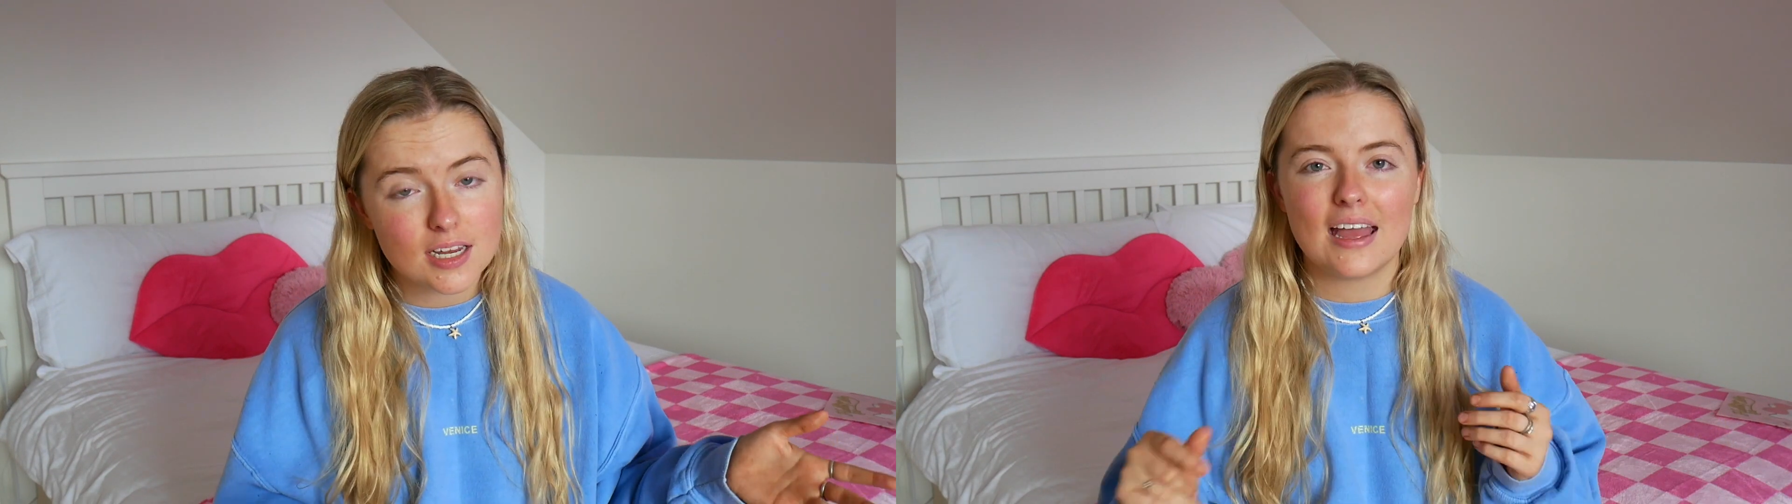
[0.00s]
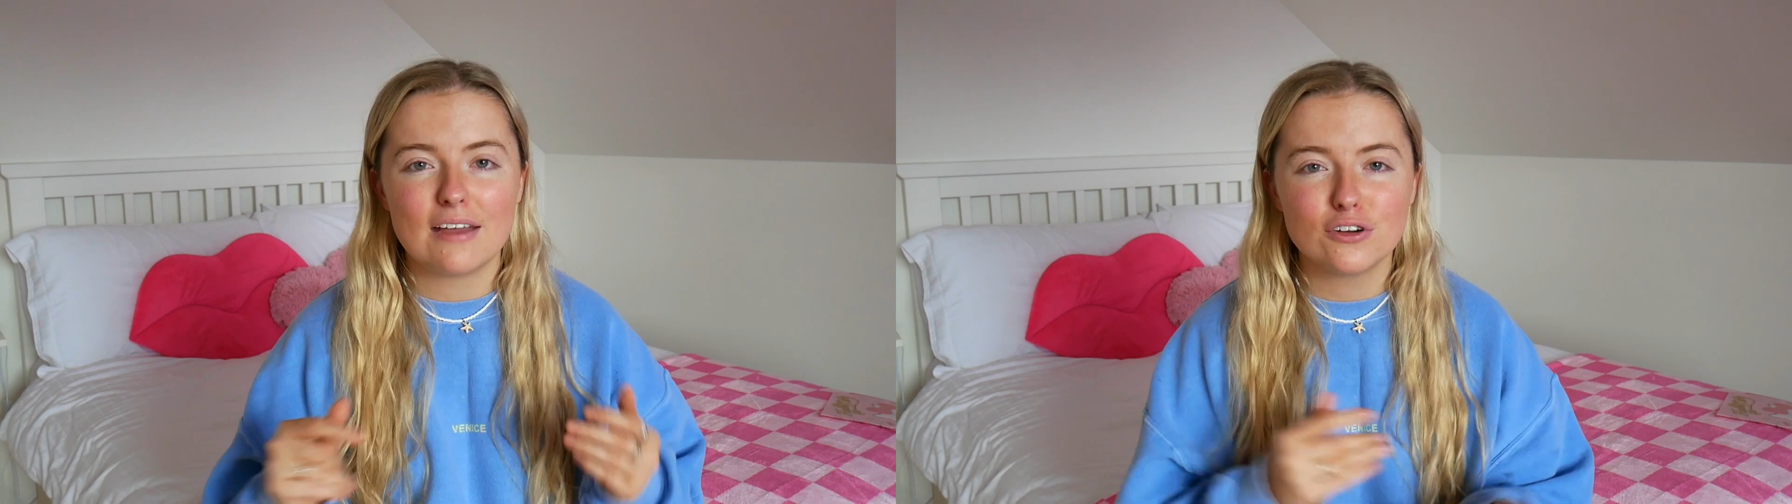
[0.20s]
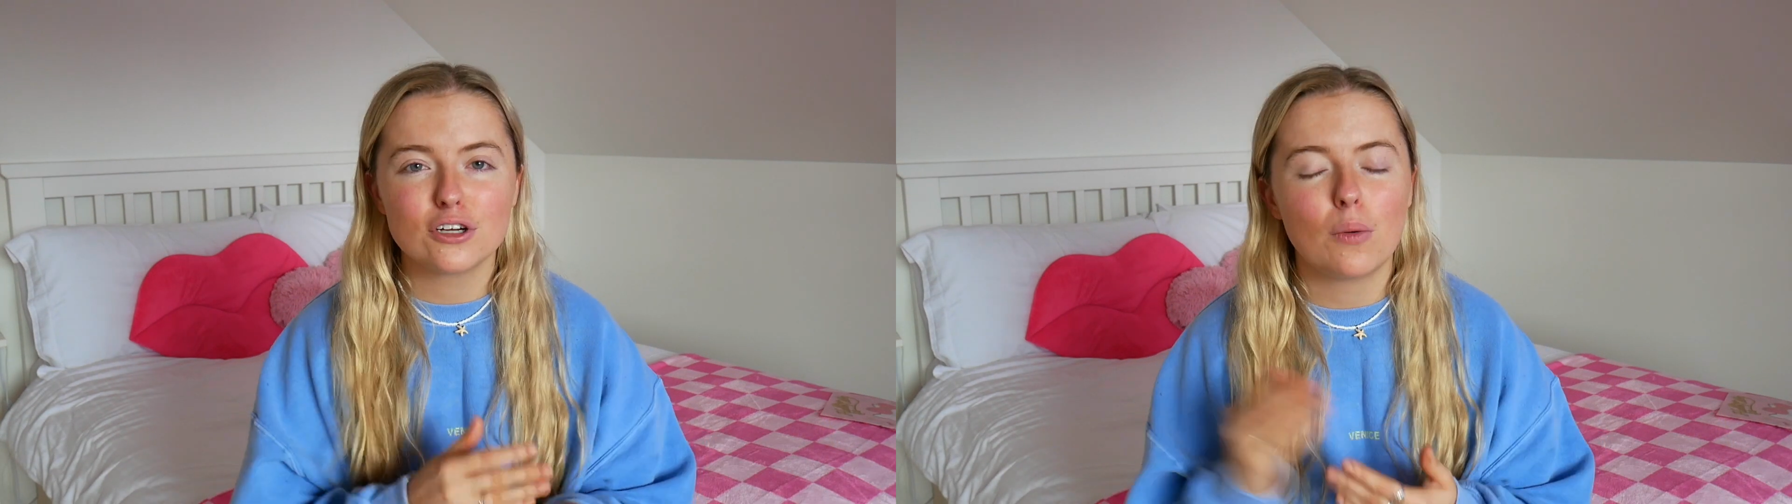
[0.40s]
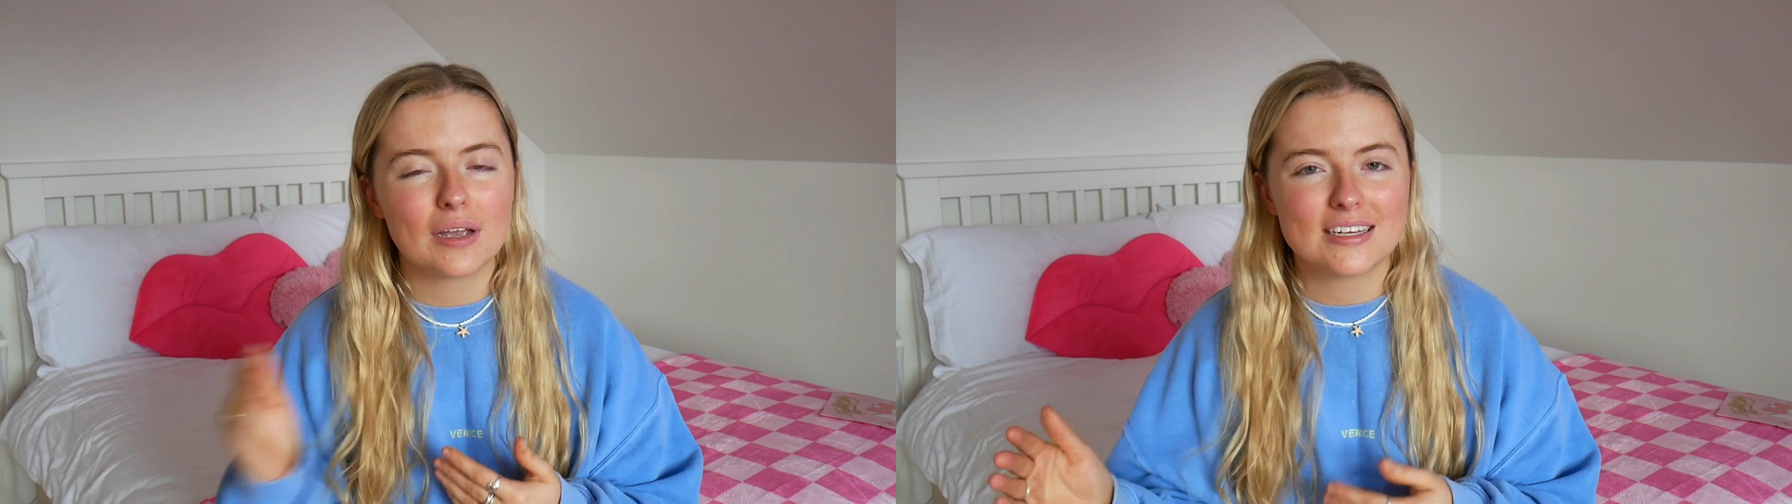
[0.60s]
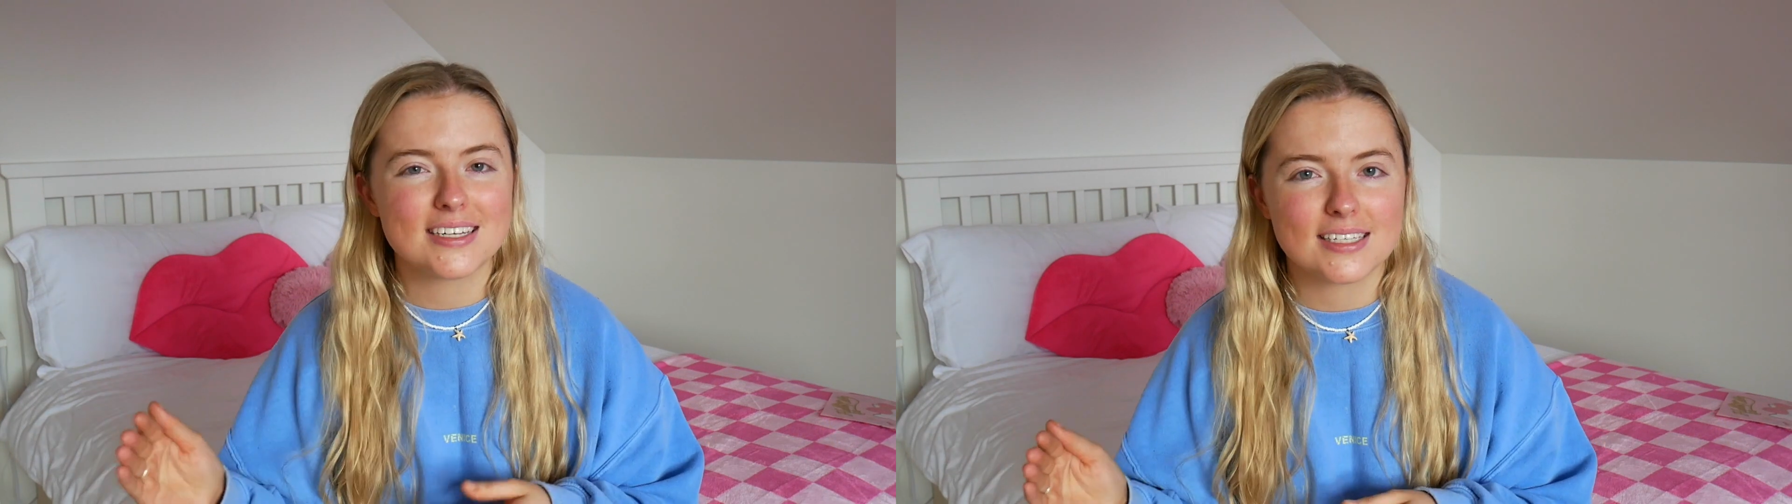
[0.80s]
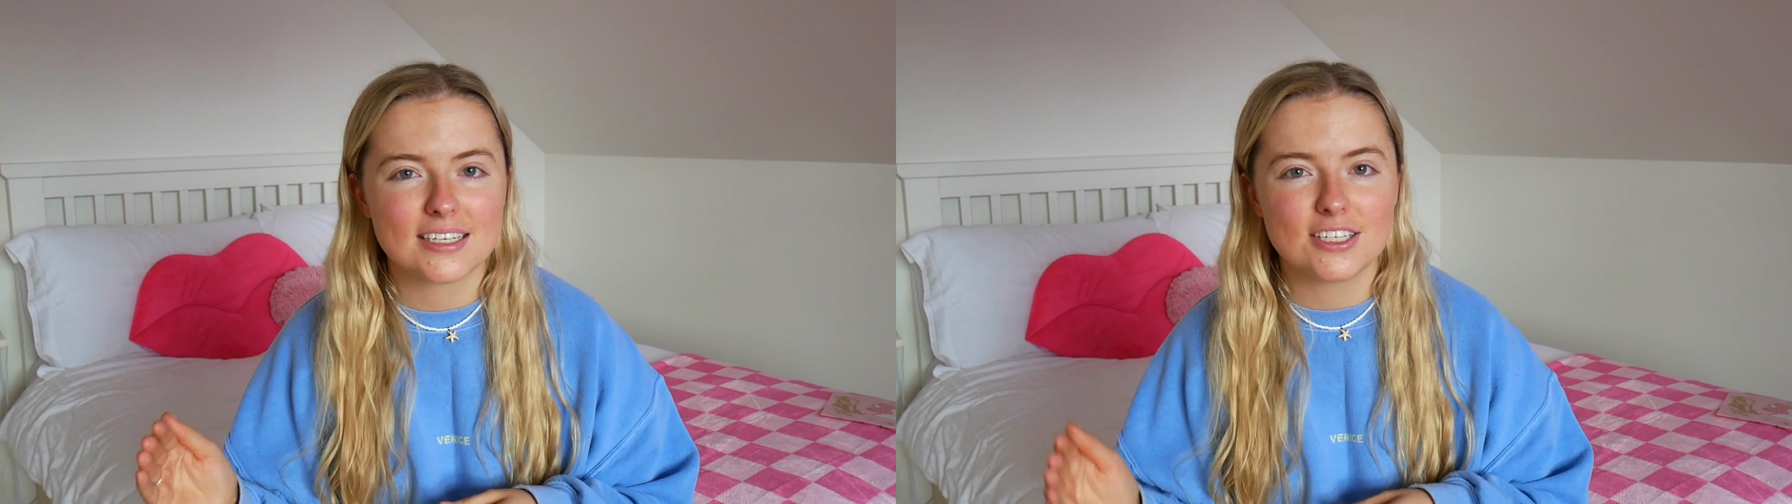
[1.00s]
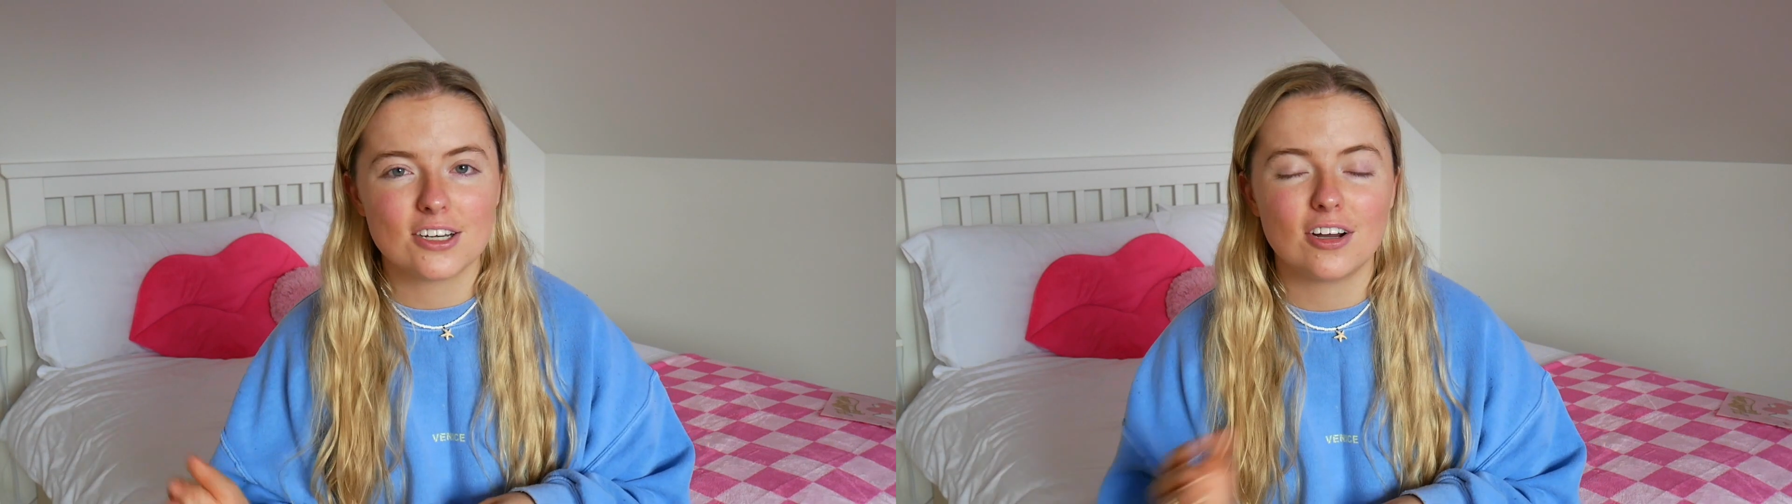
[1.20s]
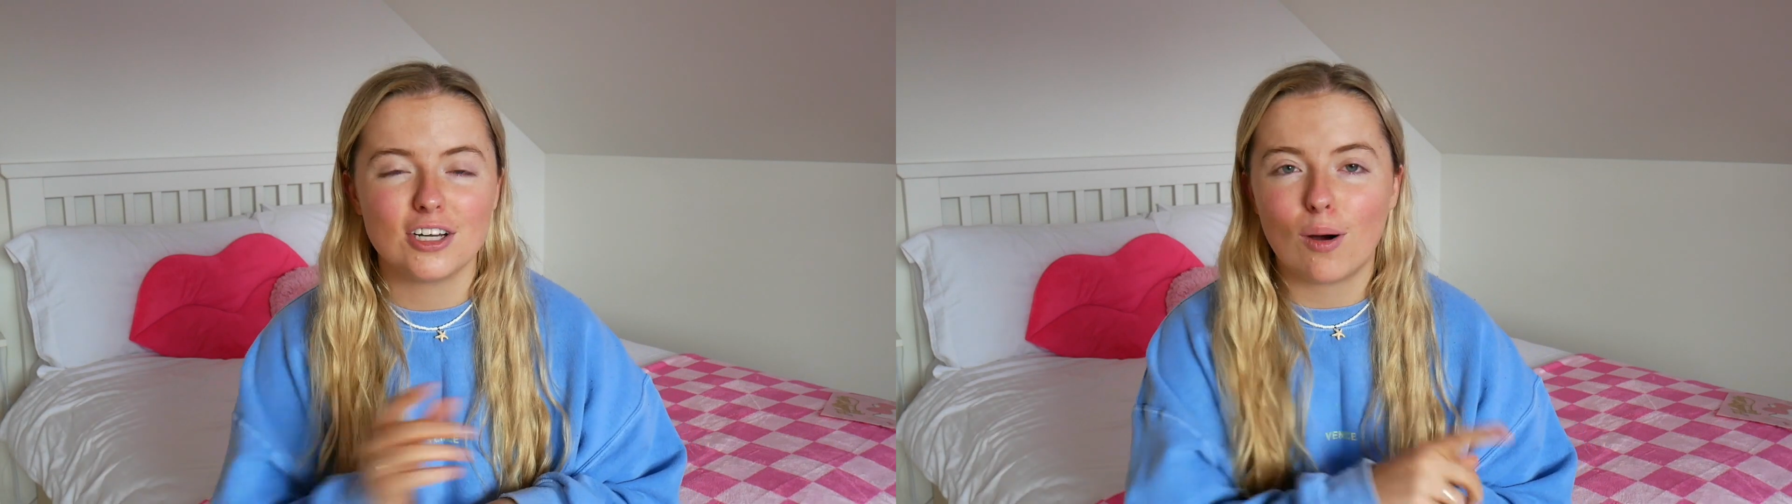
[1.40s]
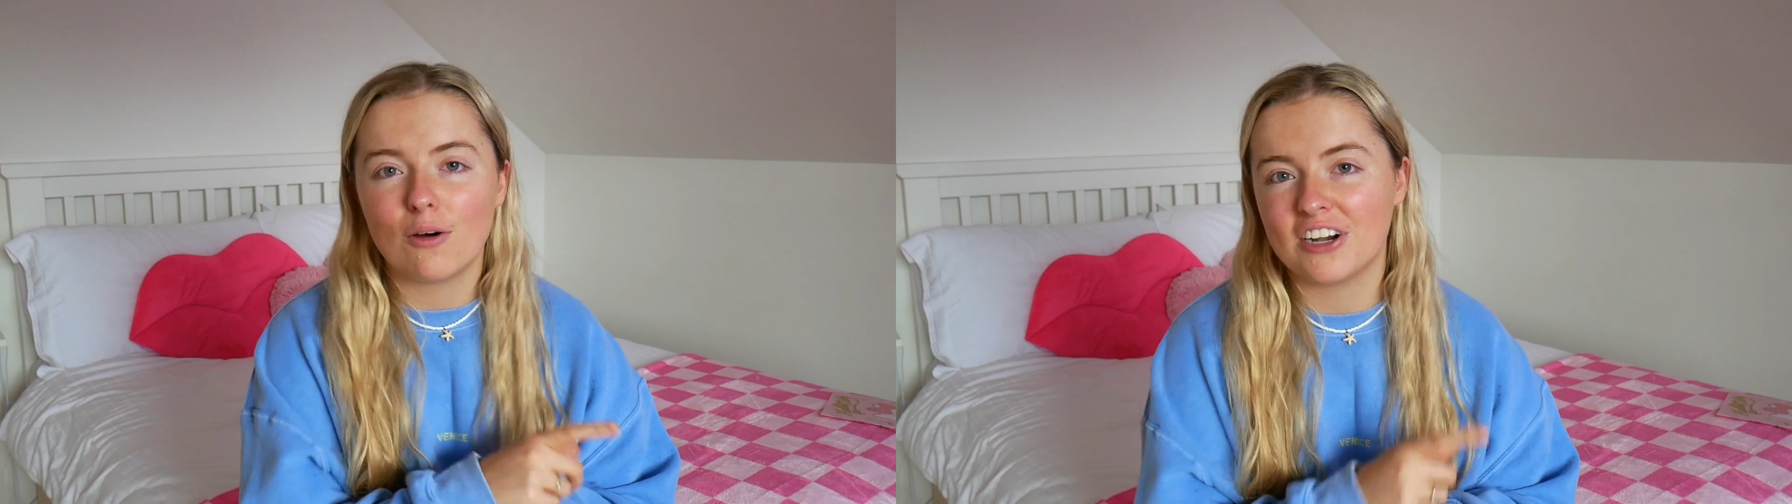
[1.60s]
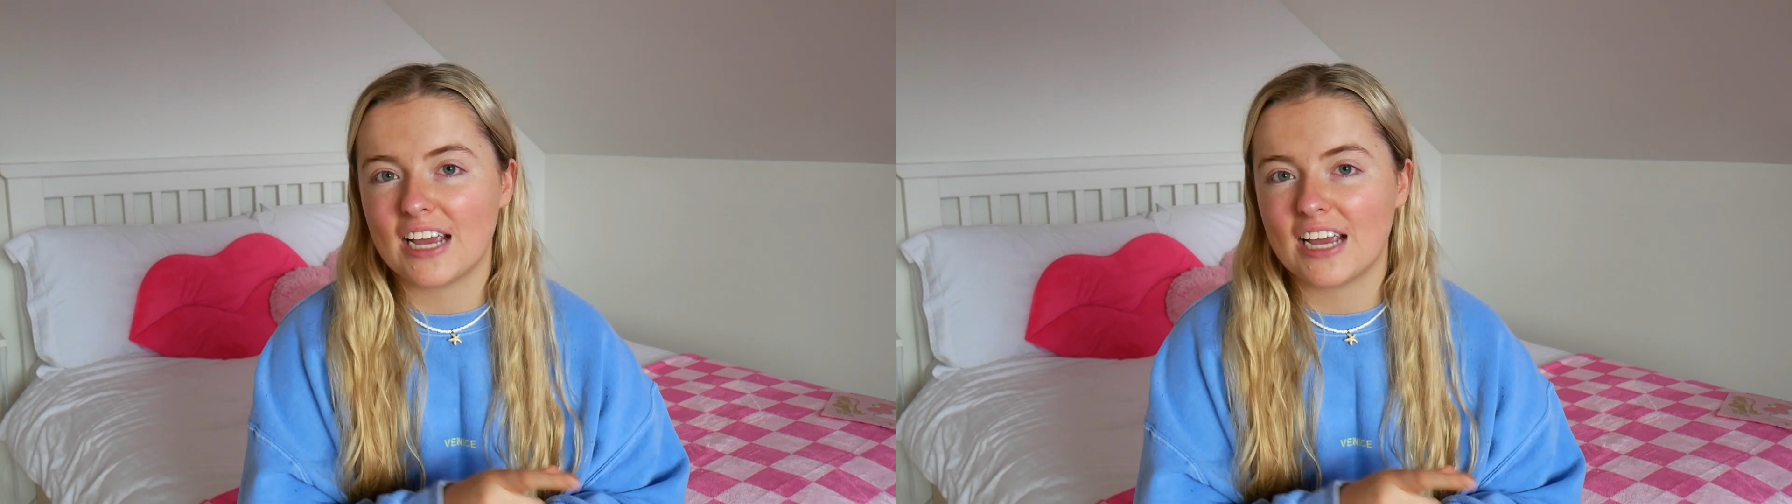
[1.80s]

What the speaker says: If you're going into 6th year and you already